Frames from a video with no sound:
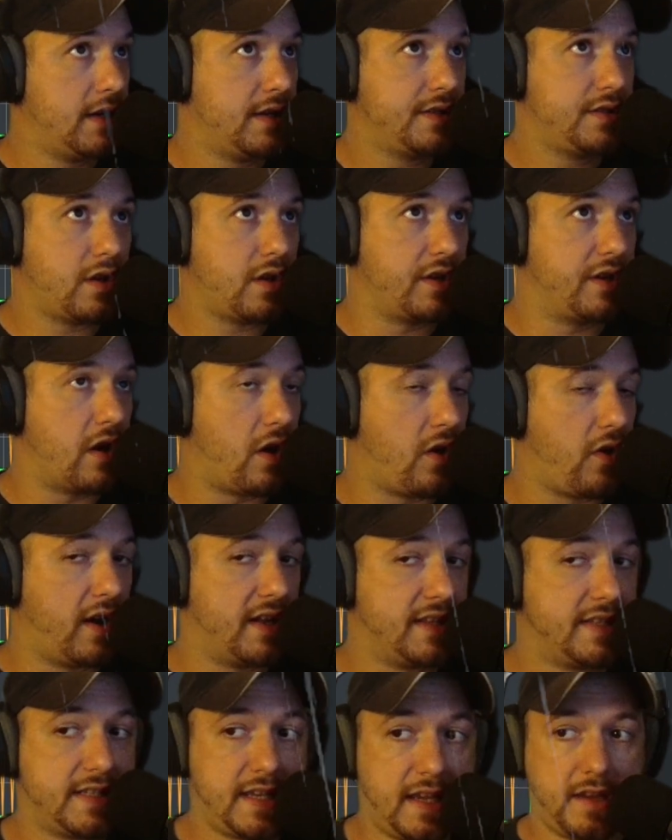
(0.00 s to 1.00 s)
So, you know,
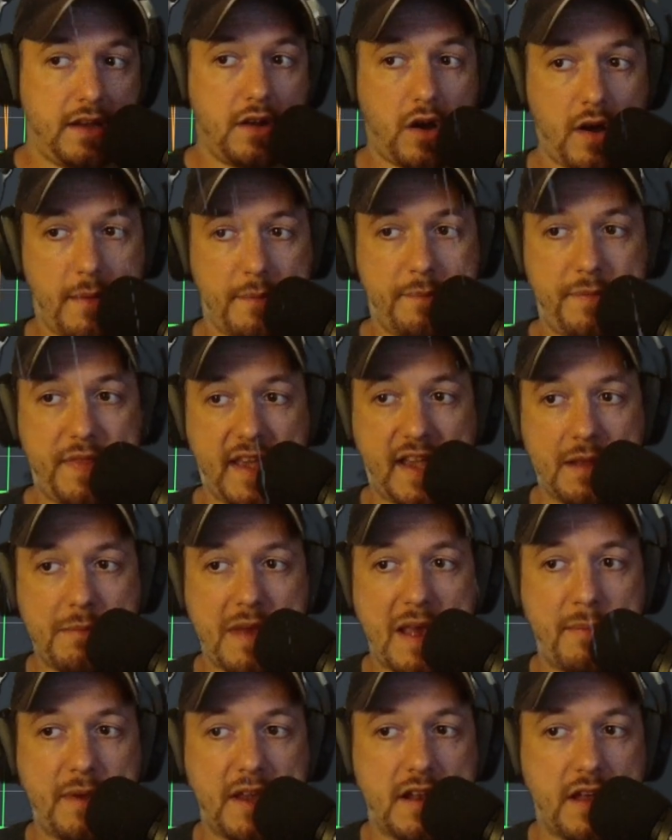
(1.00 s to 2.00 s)
let's see, you know, I'm thinking
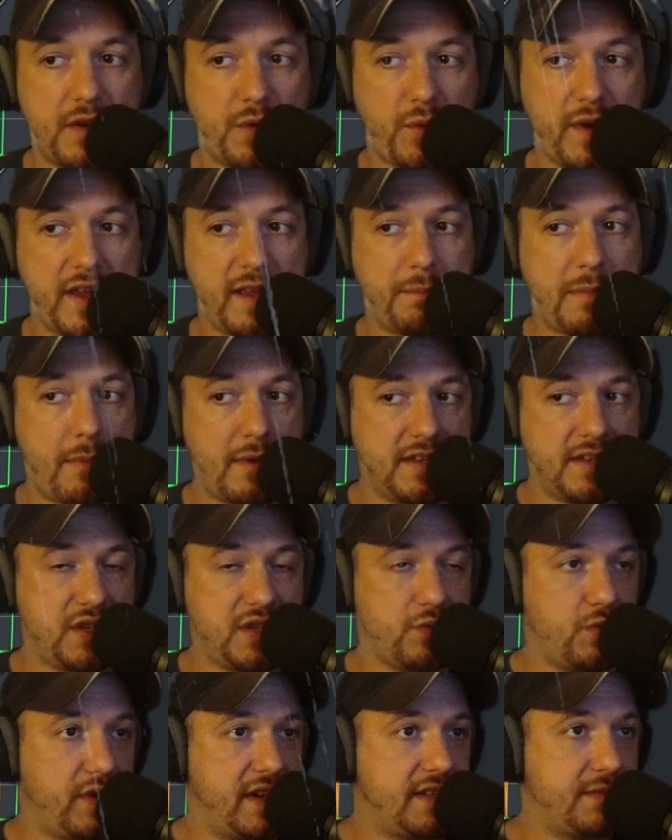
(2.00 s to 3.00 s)
maybe another week, maybe 2
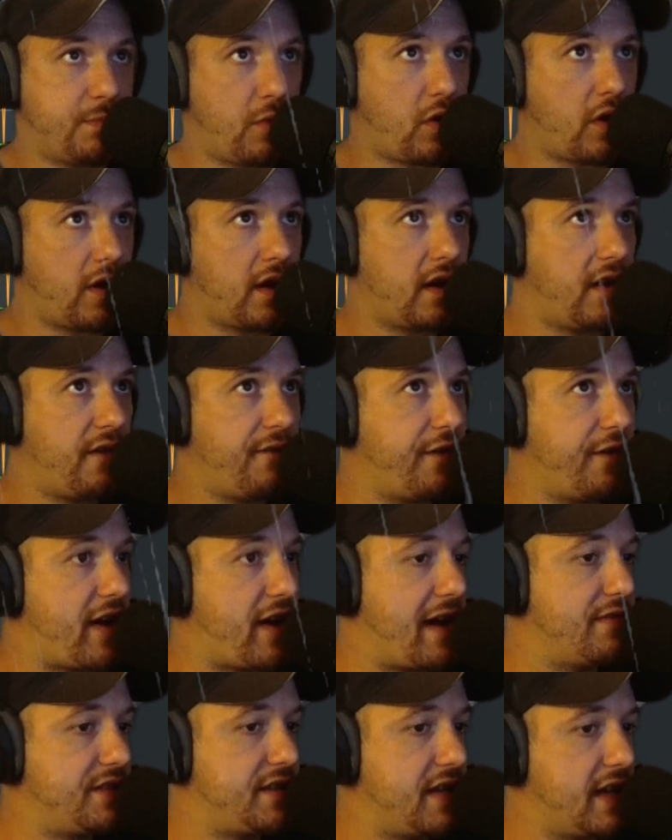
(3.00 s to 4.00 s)
weeks more of the
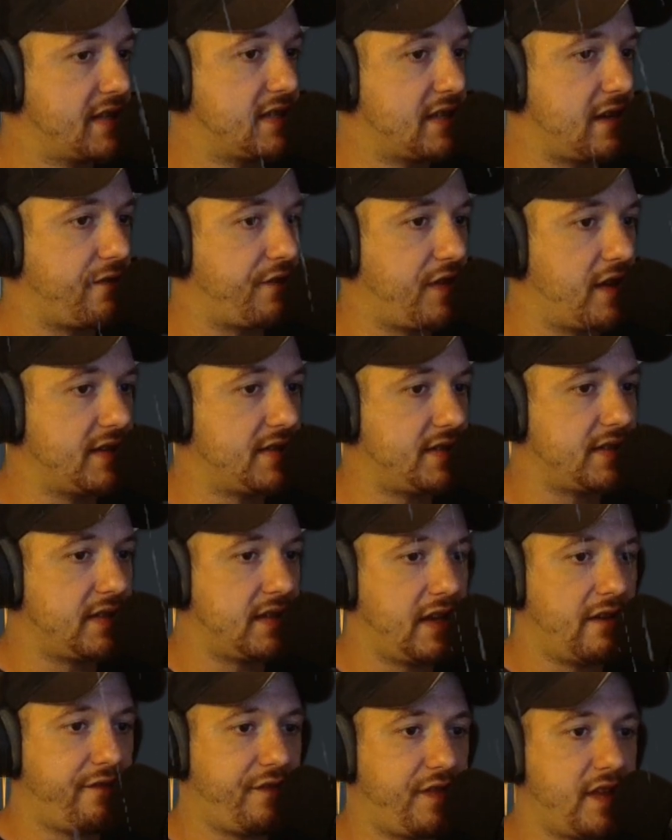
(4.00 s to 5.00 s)
5-6.
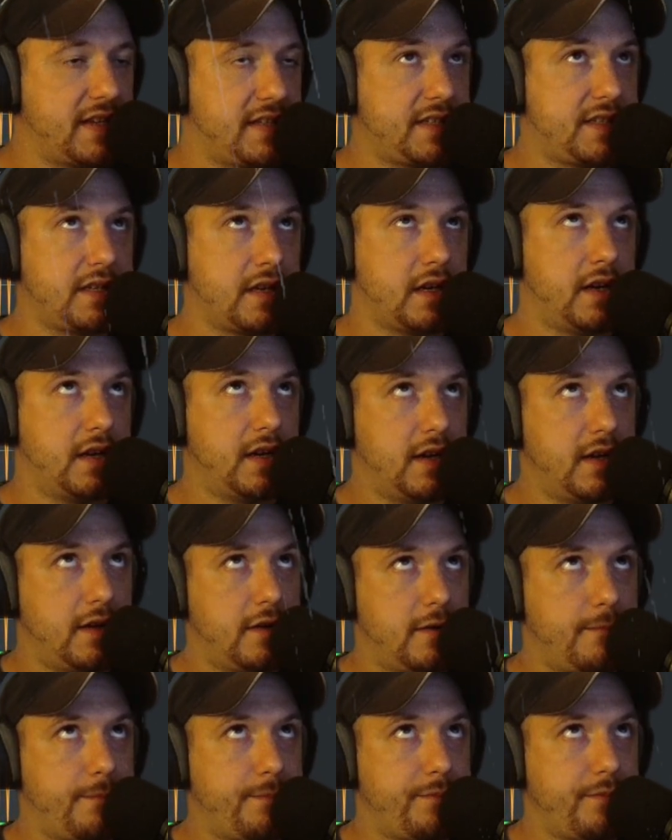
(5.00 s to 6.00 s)
If this
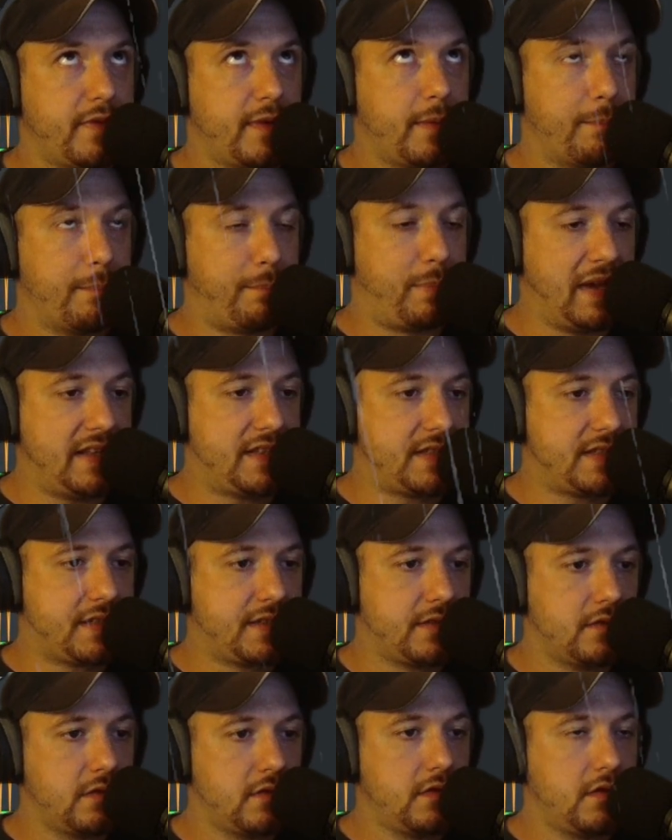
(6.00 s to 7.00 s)

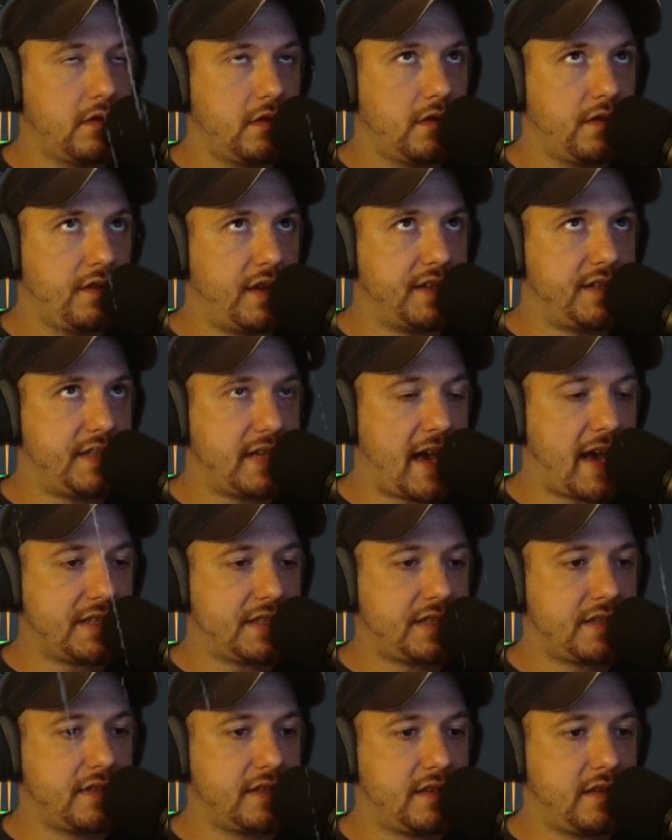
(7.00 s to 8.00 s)
beats the
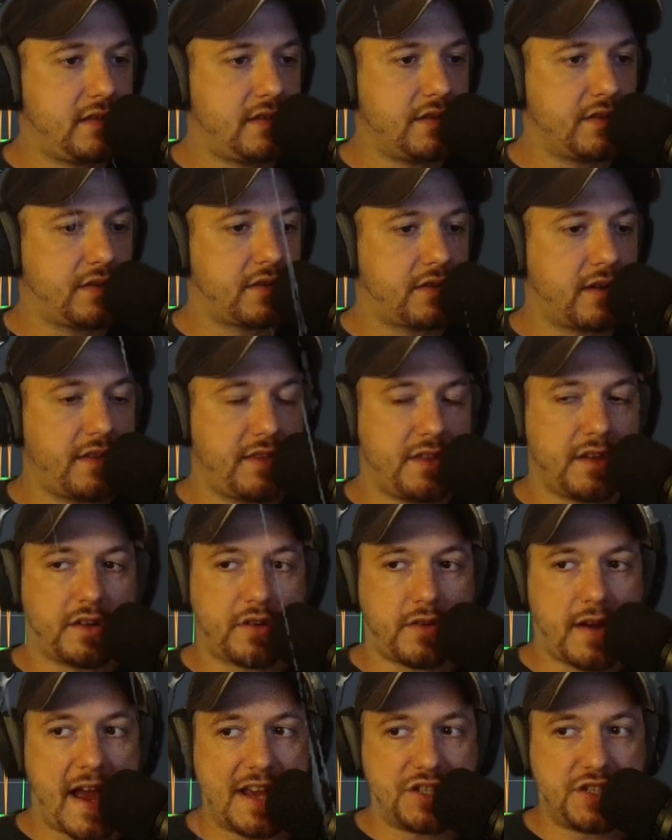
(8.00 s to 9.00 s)
test to the
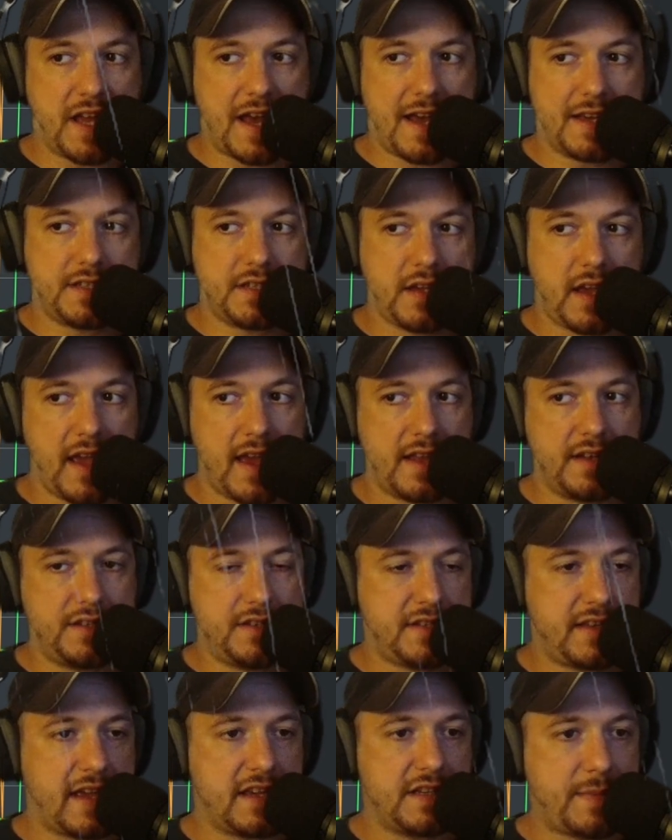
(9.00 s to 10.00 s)
crash test and
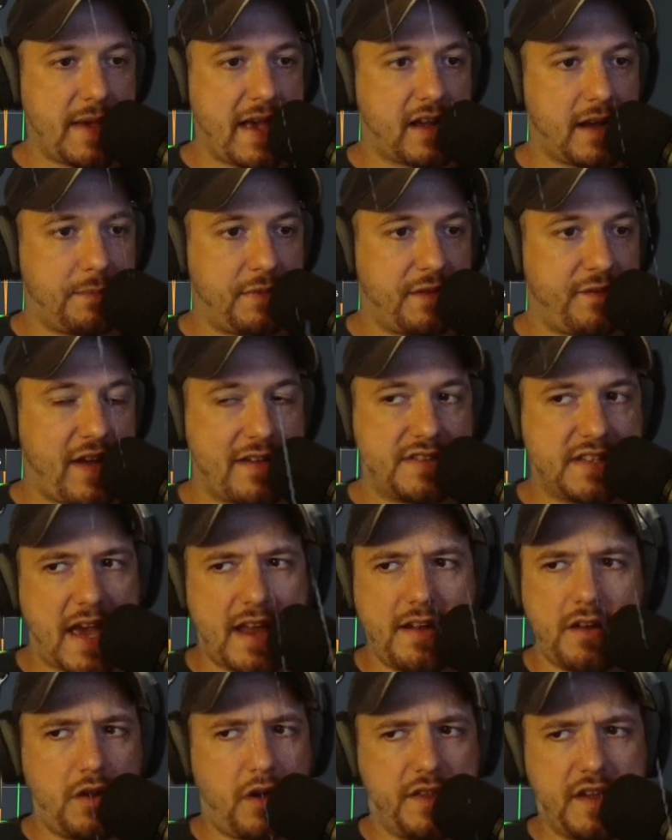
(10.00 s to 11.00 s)
stays back up to 5-6, I
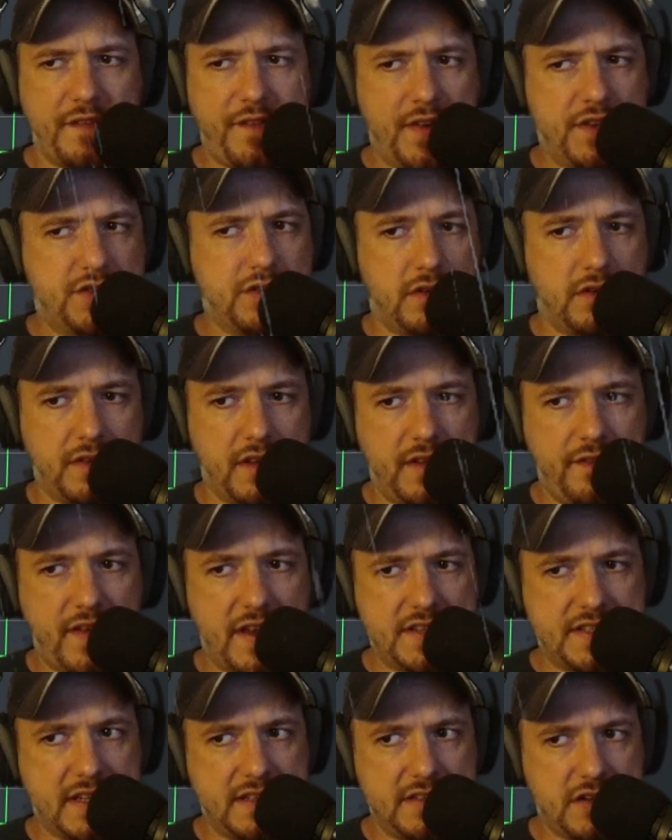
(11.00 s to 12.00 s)
don't know the official
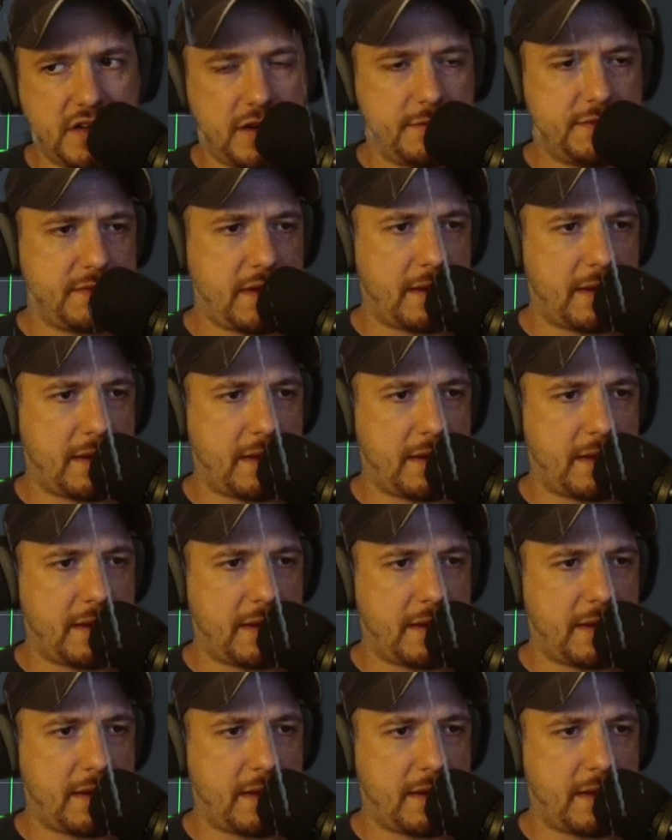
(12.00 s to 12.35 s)
investing terms.